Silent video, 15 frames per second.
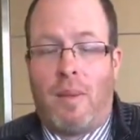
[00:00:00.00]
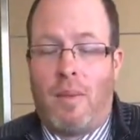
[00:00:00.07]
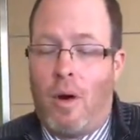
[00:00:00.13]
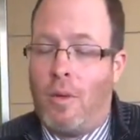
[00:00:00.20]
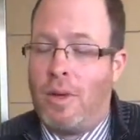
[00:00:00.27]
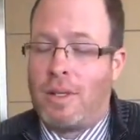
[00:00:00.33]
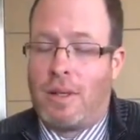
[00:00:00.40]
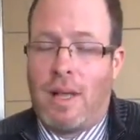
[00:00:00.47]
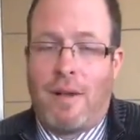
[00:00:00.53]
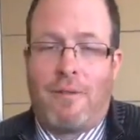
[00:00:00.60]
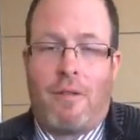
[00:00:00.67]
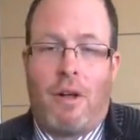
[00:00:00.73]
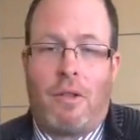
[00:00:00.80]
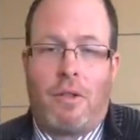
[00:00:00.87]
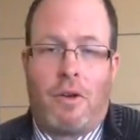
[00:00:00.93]
I'm always a
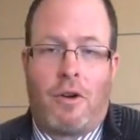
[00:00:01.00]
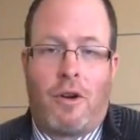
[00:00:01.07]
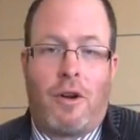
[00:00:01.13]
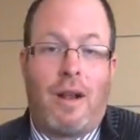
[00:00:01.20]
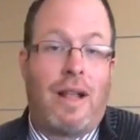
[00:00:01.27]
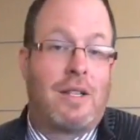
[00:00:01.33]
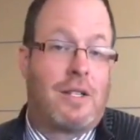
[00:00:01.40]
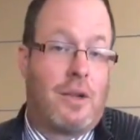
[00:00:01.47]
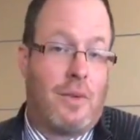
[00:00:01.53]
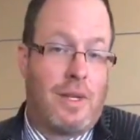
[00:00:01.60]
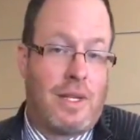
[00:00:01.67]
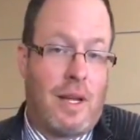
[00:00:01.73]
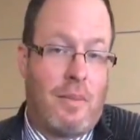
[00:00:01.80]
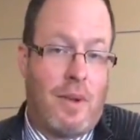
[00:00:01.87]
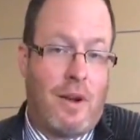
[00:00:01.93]
lifelong learner, hence the
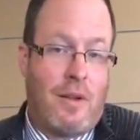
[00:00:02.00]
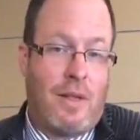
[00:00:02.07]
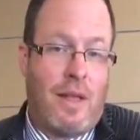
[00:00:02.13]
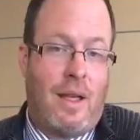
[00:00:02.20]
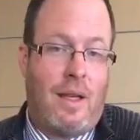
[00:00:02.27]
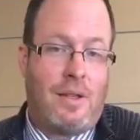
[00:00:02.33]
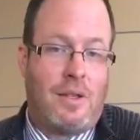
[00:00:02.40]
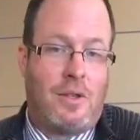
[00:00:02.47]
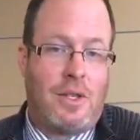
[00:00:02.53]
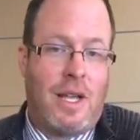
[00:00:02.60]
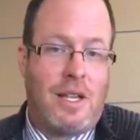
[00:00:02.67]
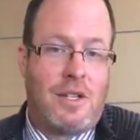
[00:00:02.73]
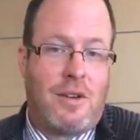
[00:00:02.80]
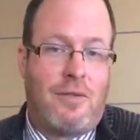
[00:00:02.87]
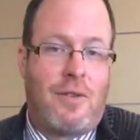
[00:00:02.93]
reason I'm here at the
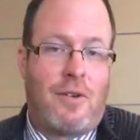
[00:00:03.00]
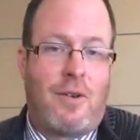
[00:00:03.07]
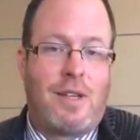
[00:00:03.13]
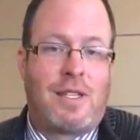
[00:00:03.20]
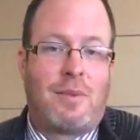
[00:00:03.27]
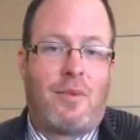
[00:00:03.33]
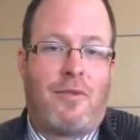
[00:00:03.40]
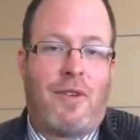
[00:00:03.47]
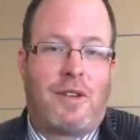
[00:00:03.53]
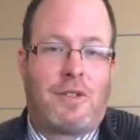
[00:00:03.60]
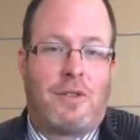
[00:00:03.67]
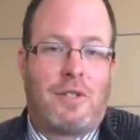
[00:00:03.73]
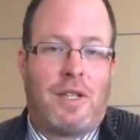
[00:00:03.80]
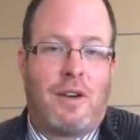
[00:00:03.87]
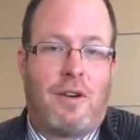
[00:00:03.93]
Association of Fundraising
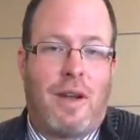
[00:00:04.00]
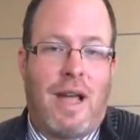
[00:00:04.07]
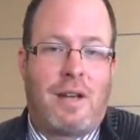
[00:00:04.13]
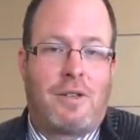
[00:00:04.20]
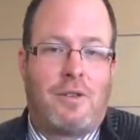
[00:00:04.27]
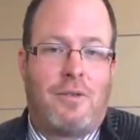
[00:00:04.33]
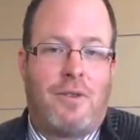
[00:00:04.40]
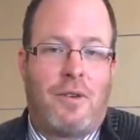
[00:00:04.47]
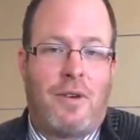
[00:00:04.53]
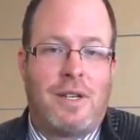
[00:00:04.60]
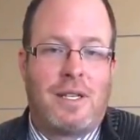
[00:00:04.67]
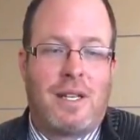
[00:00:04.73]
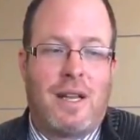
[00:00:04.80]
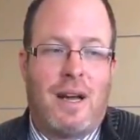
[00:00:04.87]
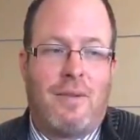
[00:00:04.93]
Professionals International
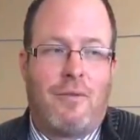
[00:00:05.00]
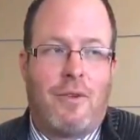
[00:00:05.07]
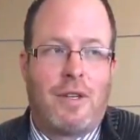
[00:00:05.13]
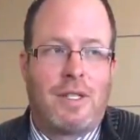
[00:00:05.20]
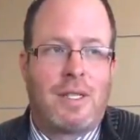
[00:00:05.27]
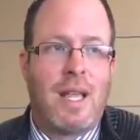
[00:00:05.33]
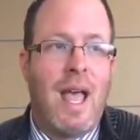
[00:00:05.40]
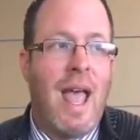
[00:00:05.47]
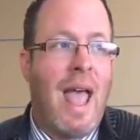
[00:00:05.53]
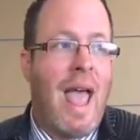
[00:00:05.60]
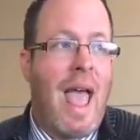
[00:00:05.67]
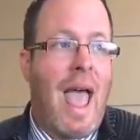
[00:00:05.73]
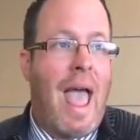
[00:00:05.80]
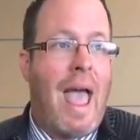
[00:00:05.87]
Fundraising Conference. Mm -hmm.